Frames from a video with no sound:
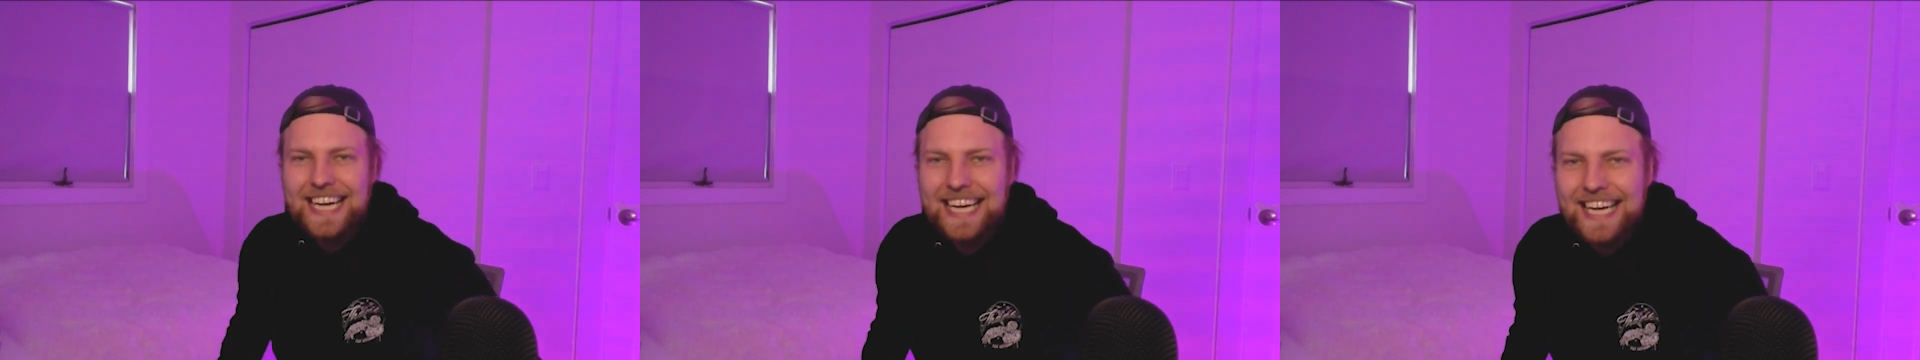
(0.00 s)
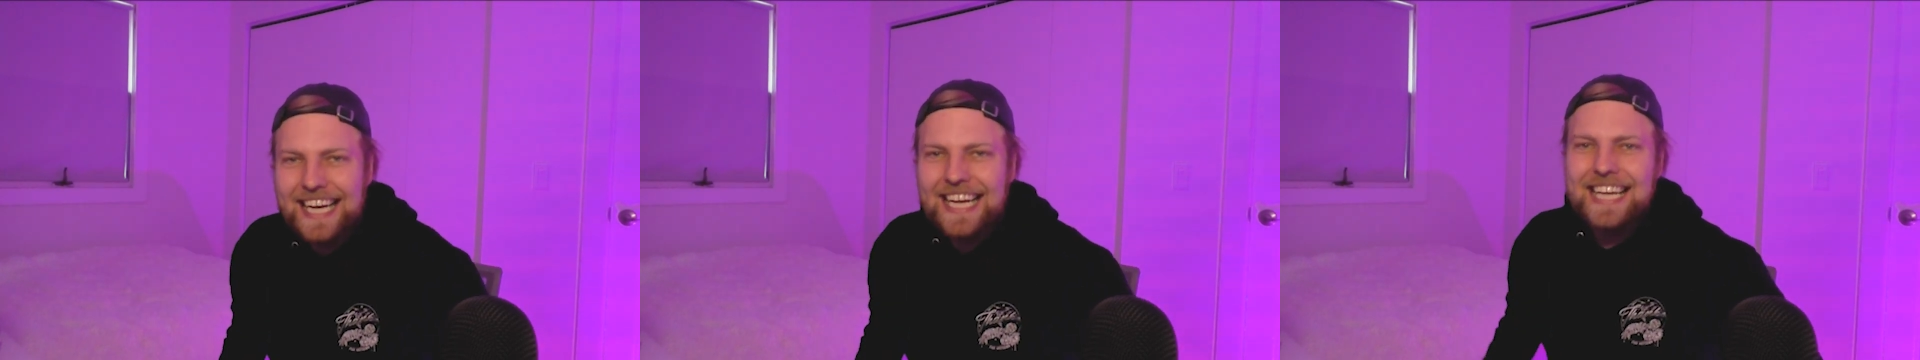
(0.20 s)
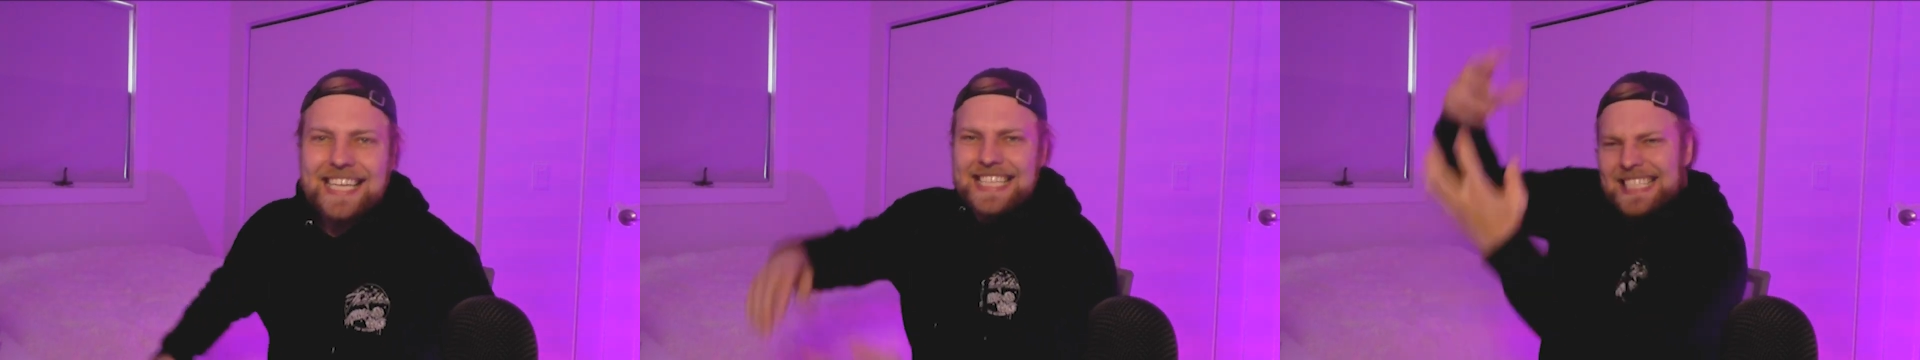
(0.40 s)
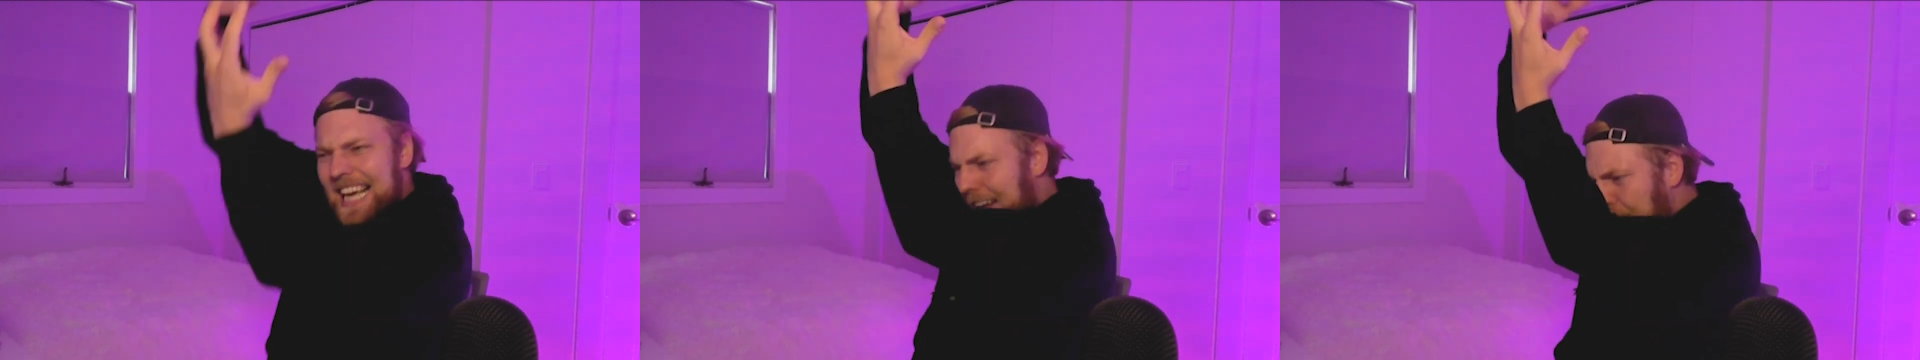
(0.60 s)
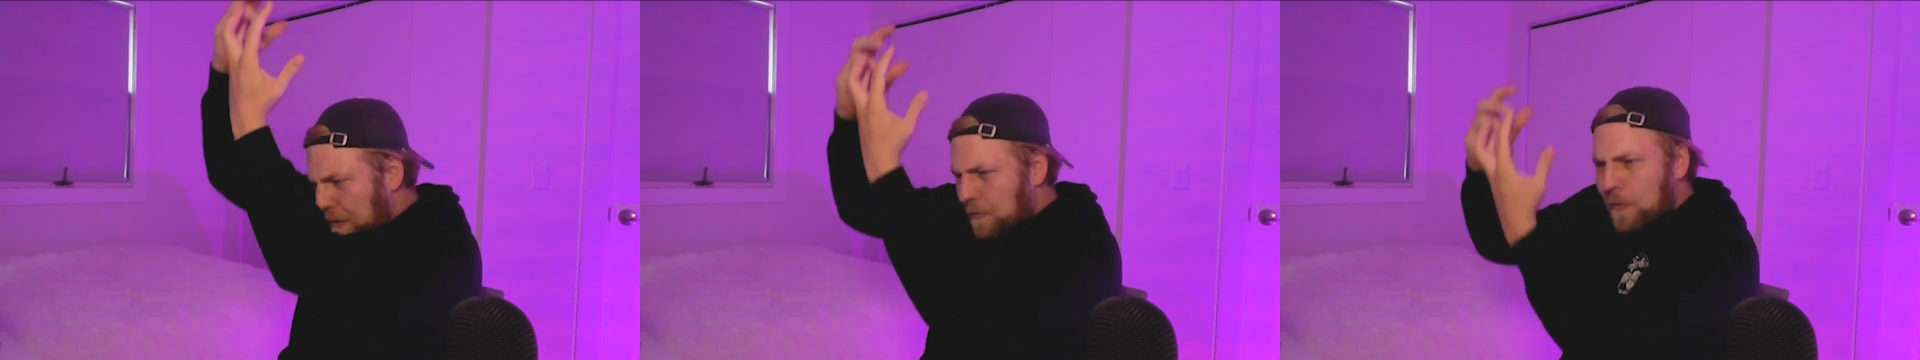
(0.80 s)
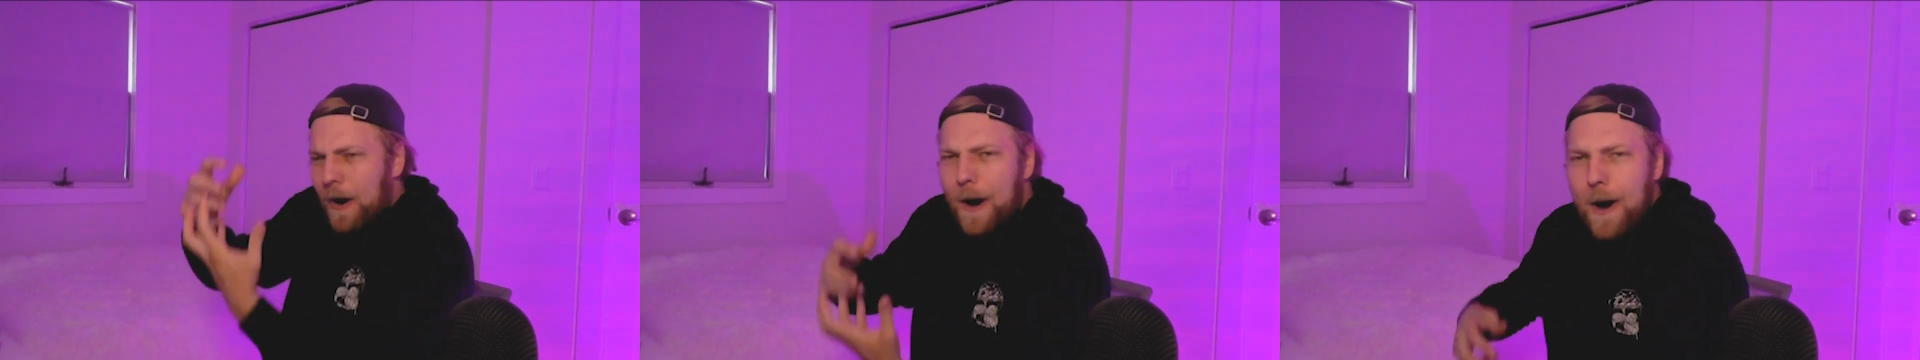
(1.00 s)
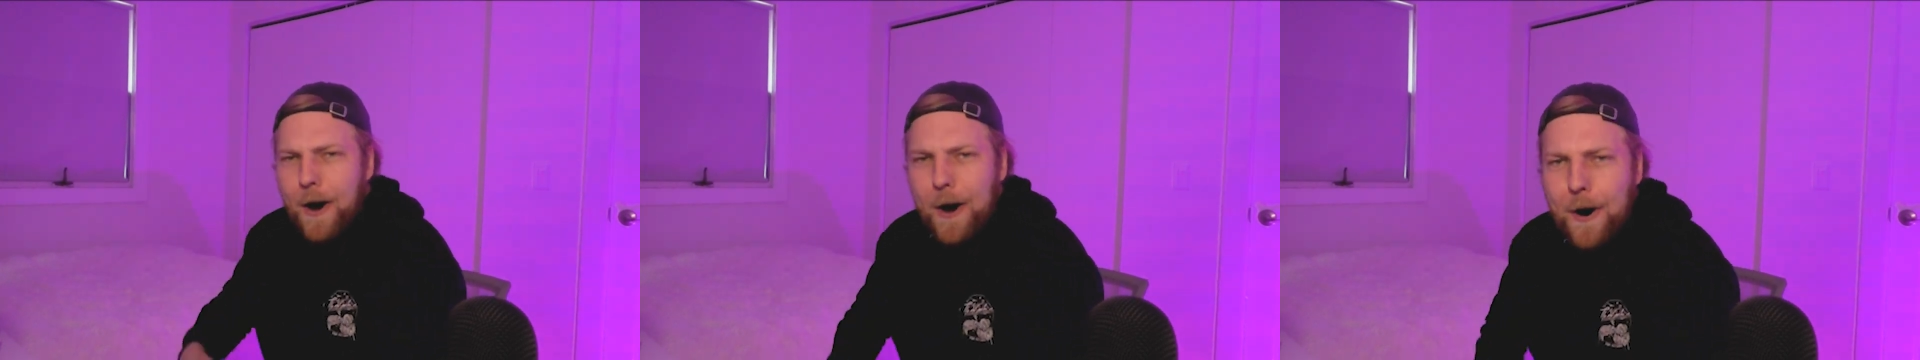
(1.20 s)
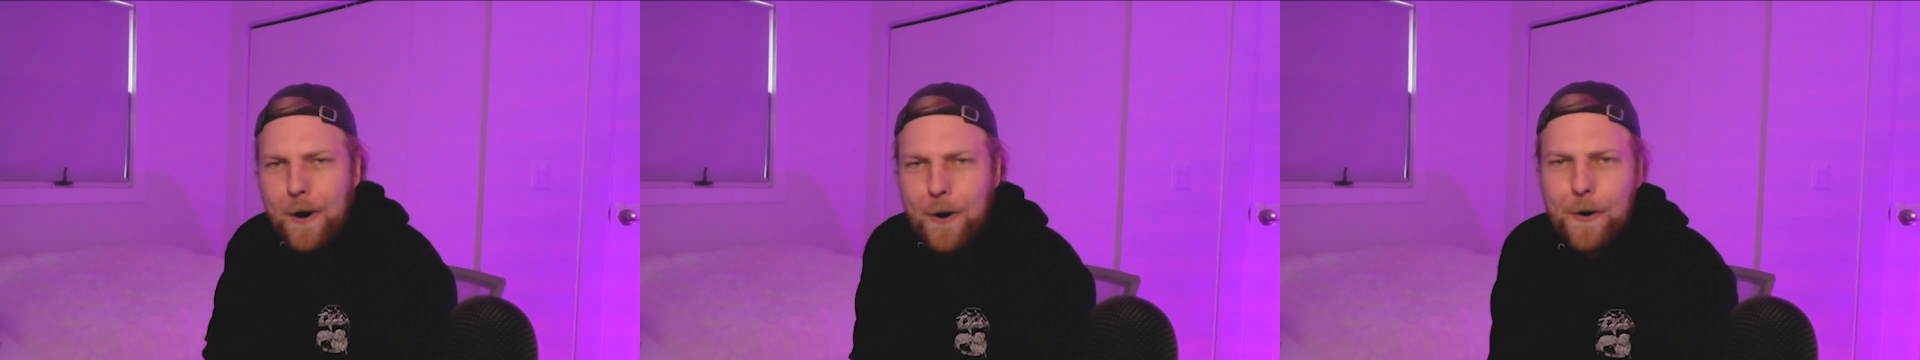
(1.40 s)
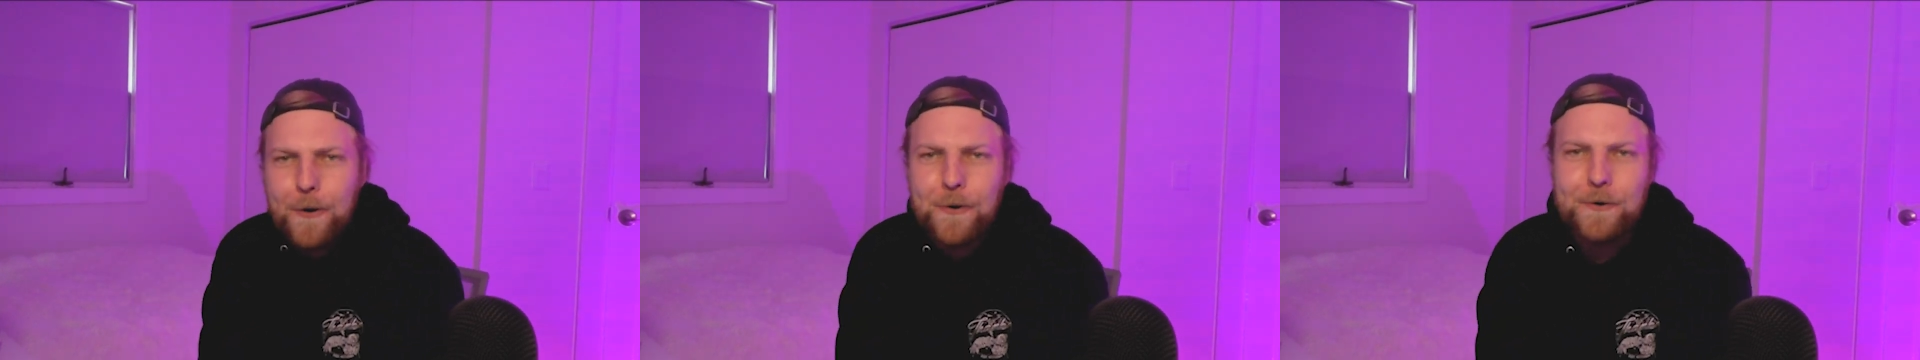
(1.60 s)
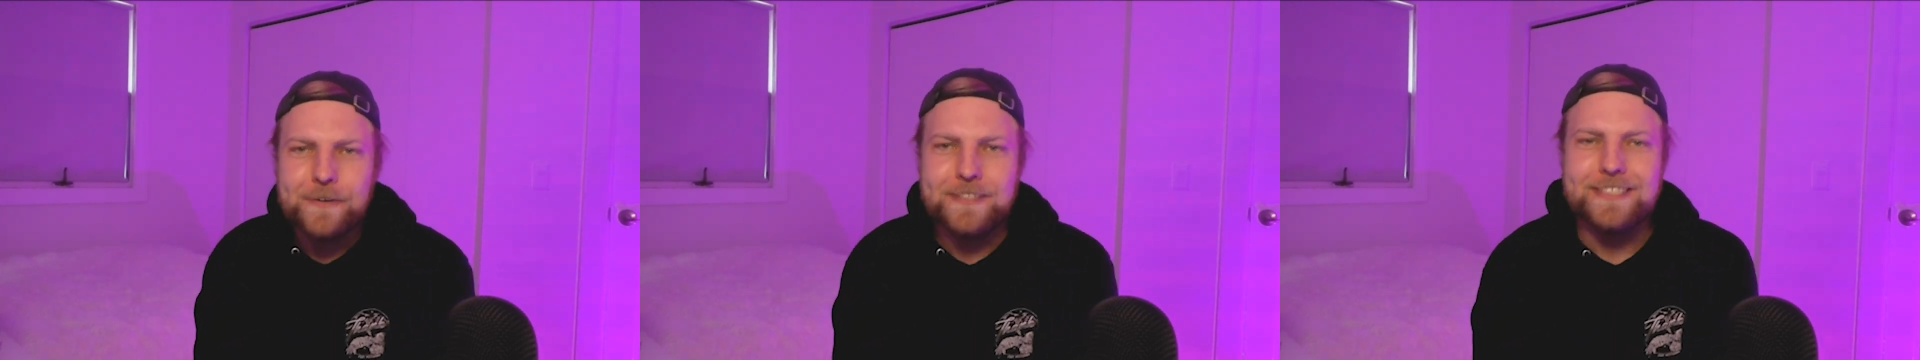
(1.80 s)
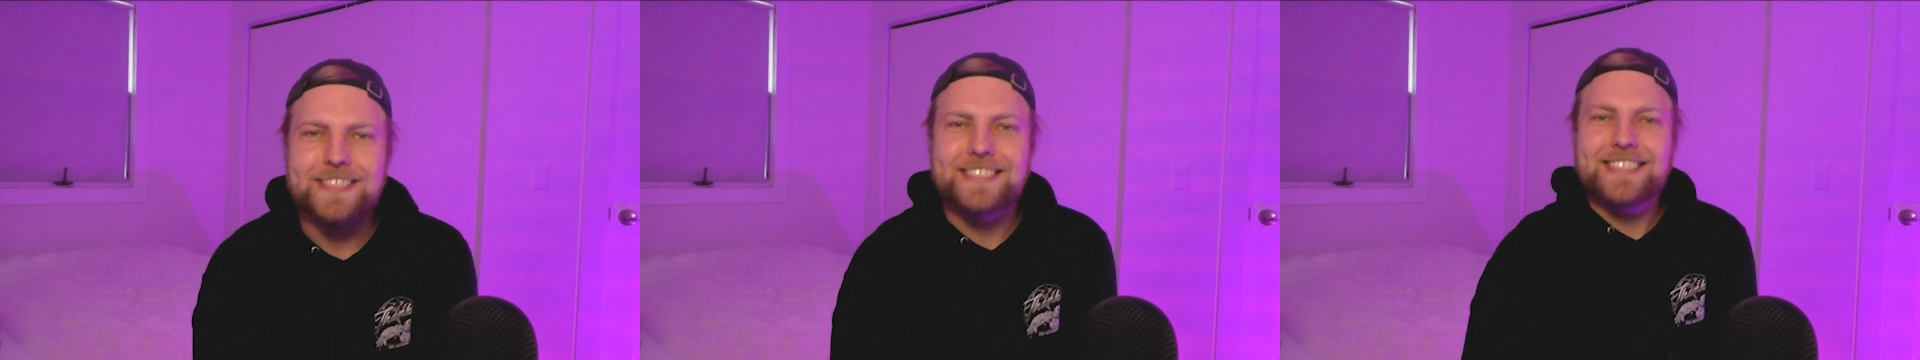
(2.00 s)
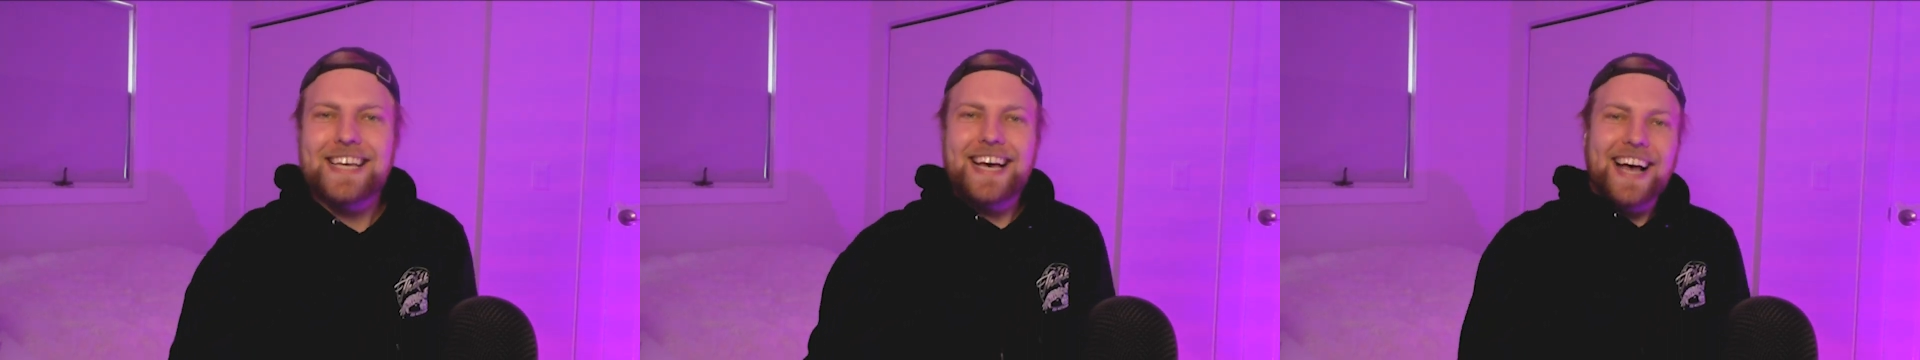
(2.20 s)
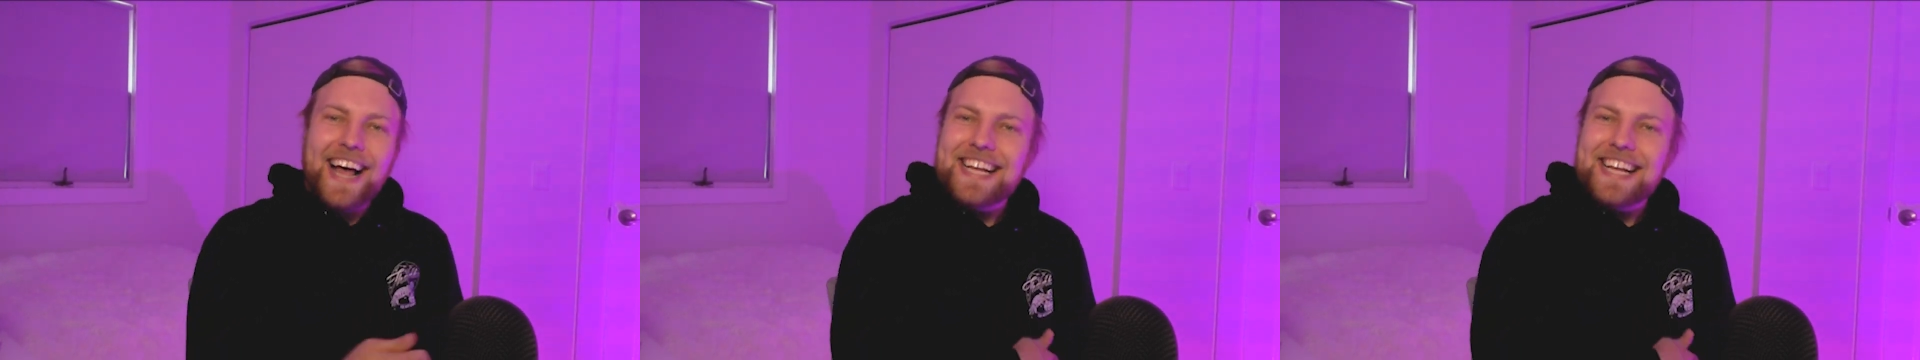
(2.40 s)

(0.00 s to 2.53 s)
go. Xavier Rhodes!